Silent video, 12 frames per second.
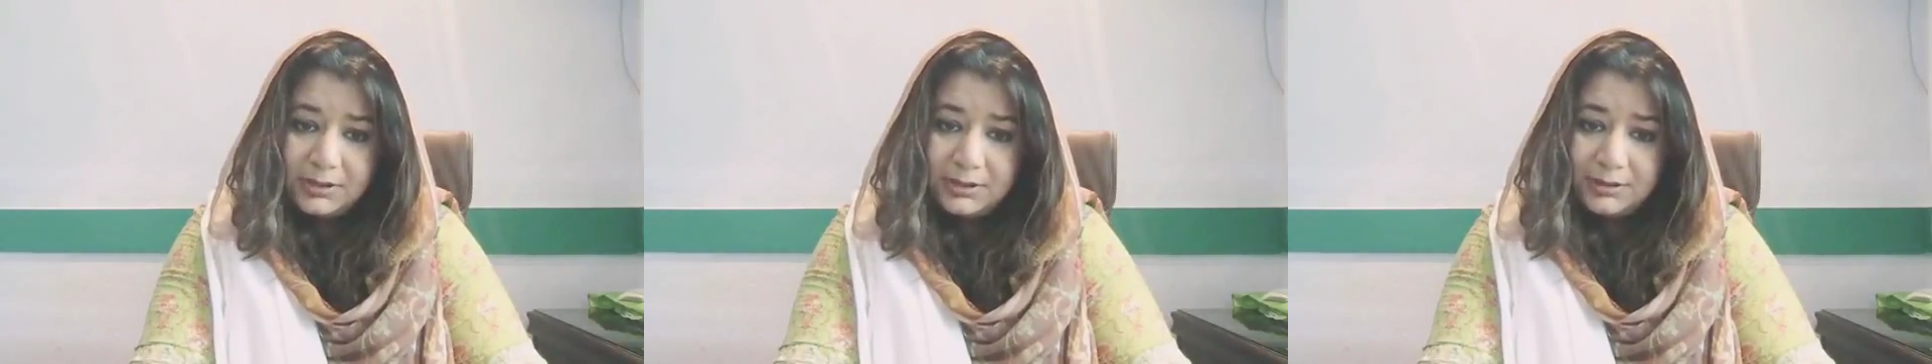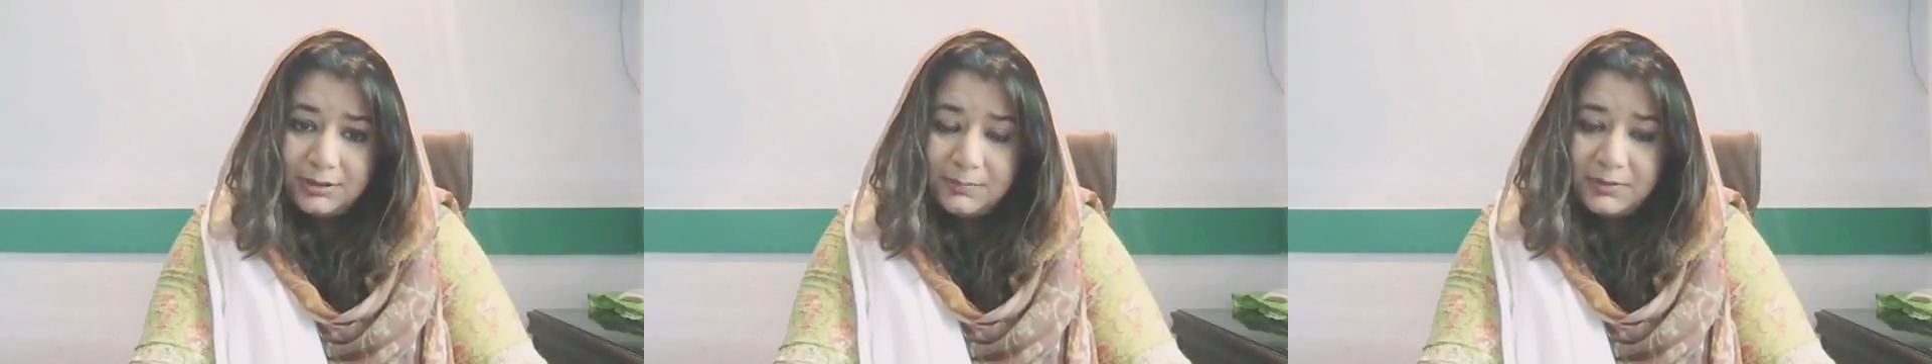
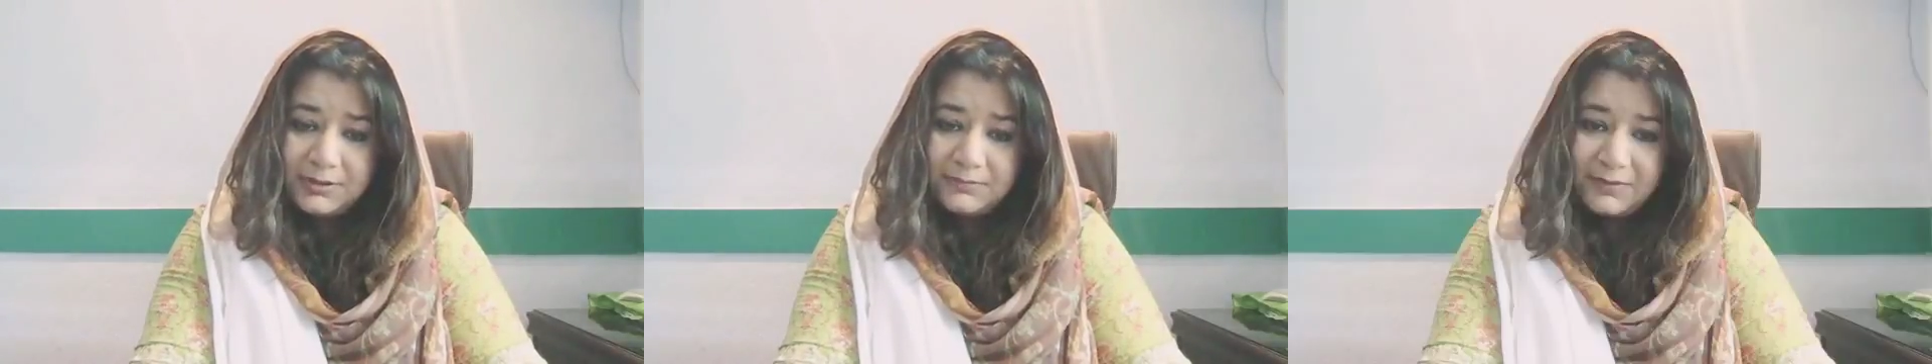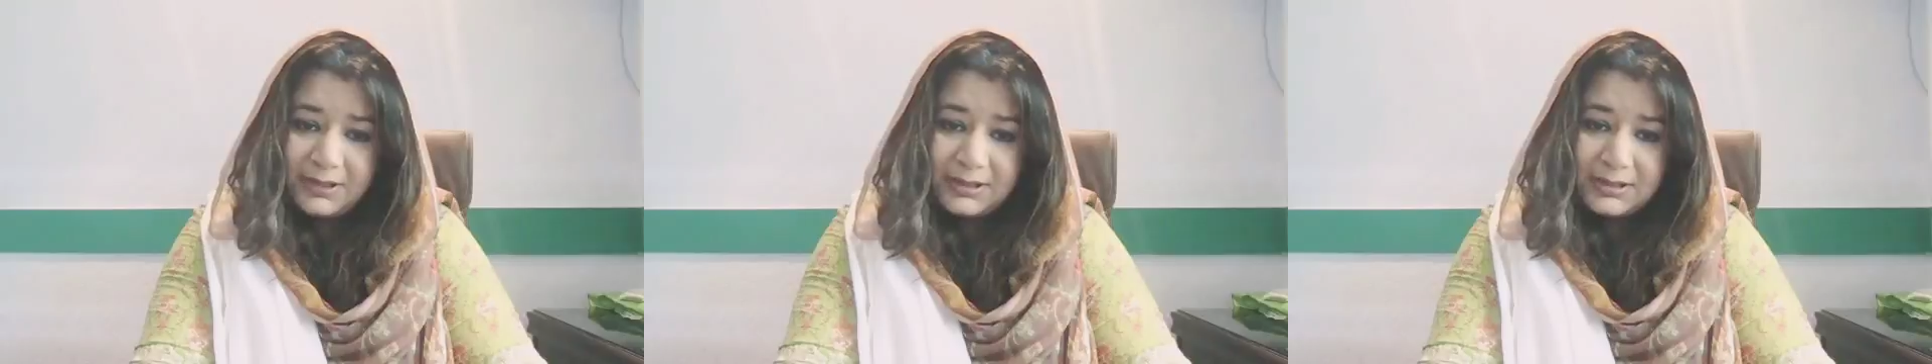killed, but the
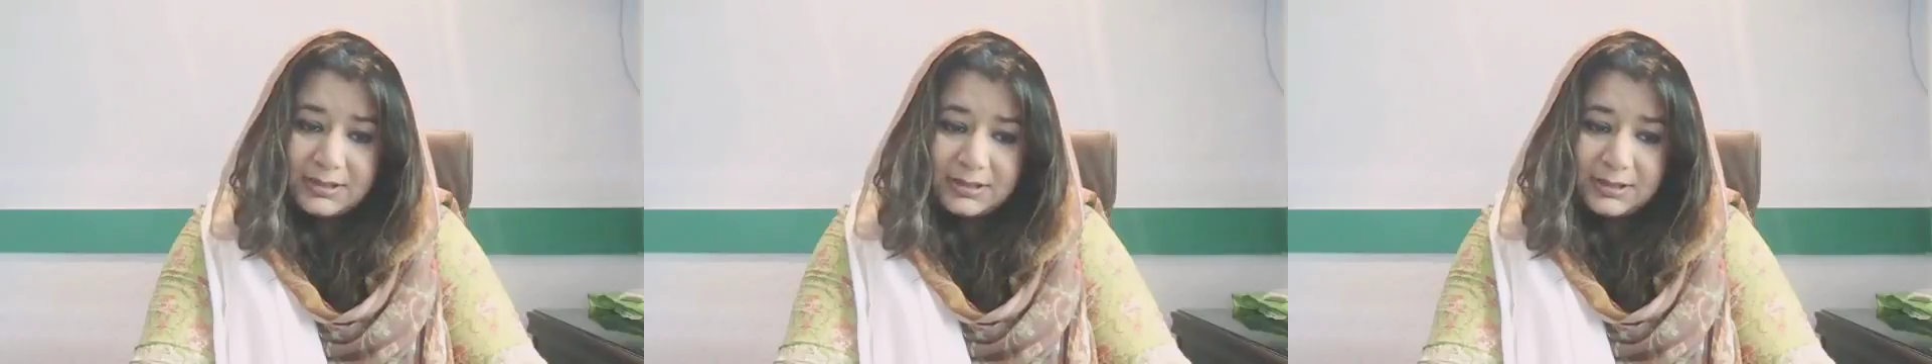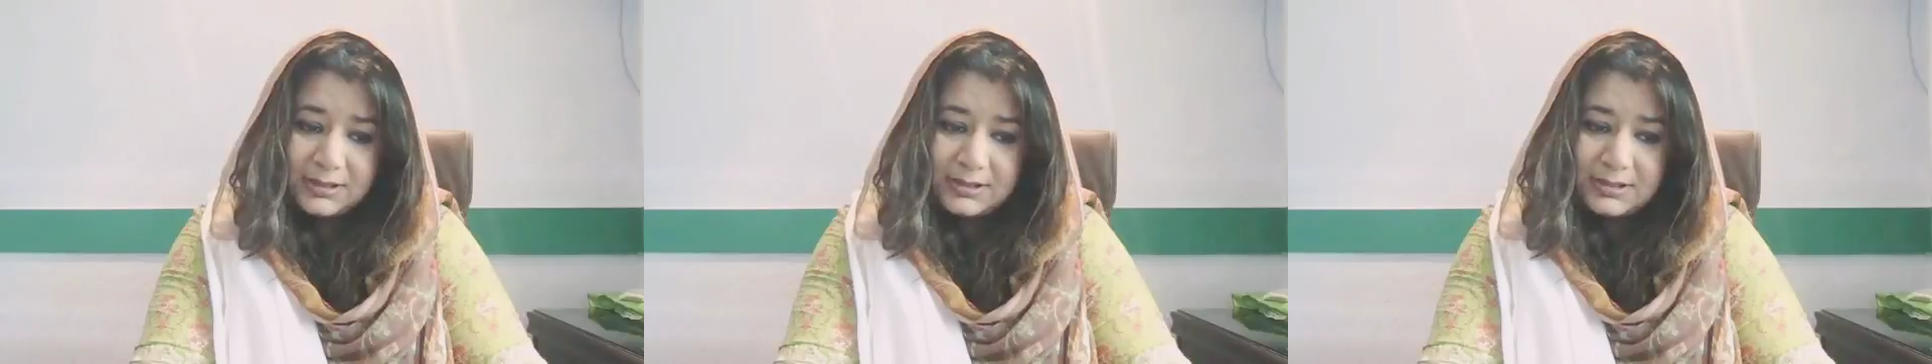fact
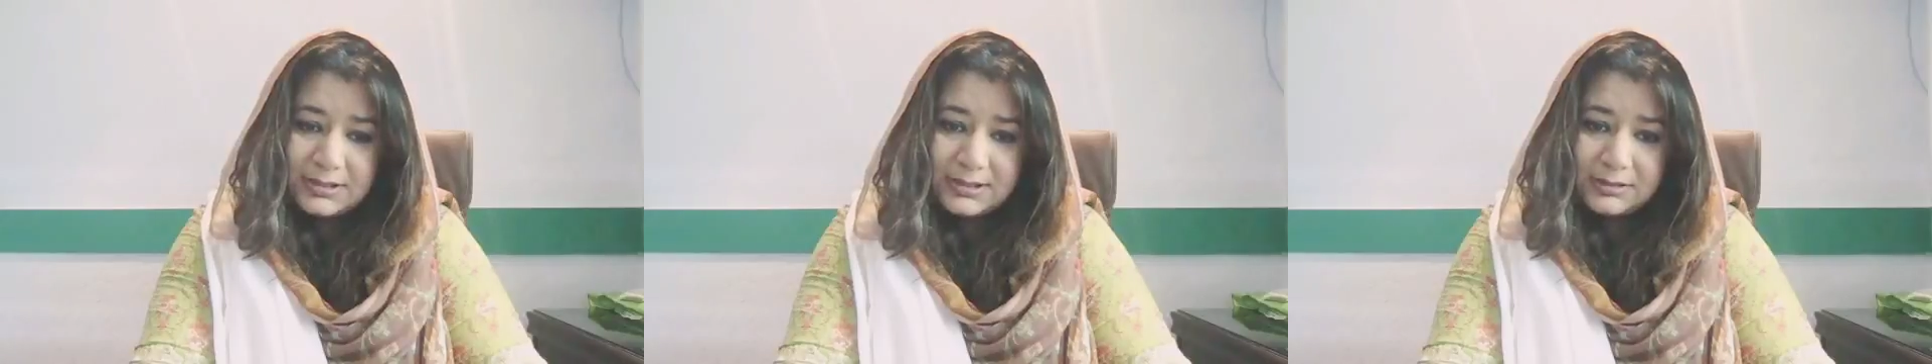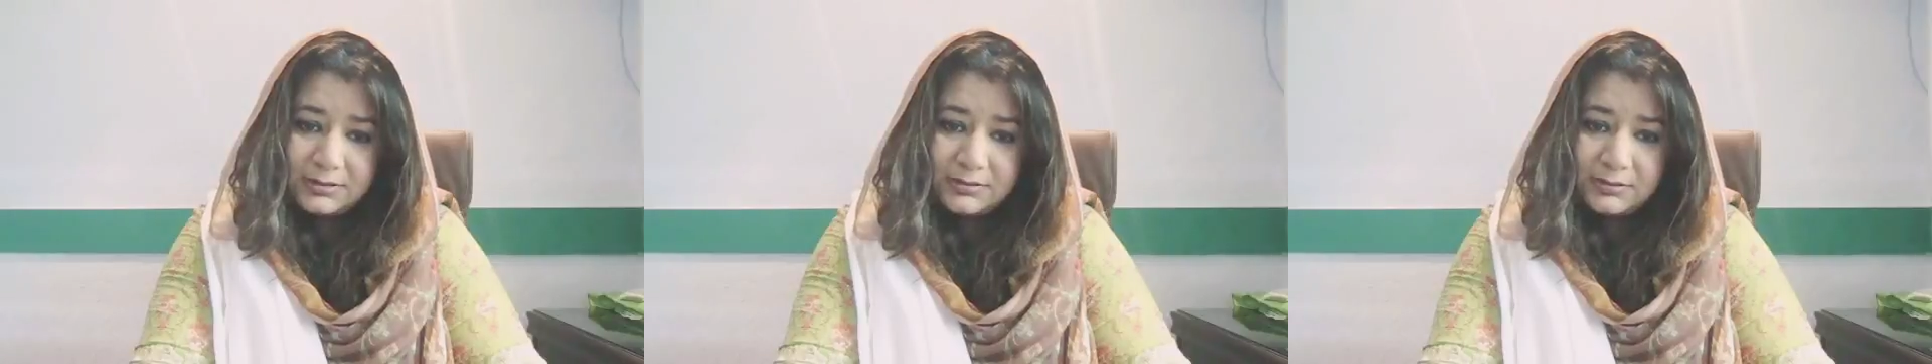is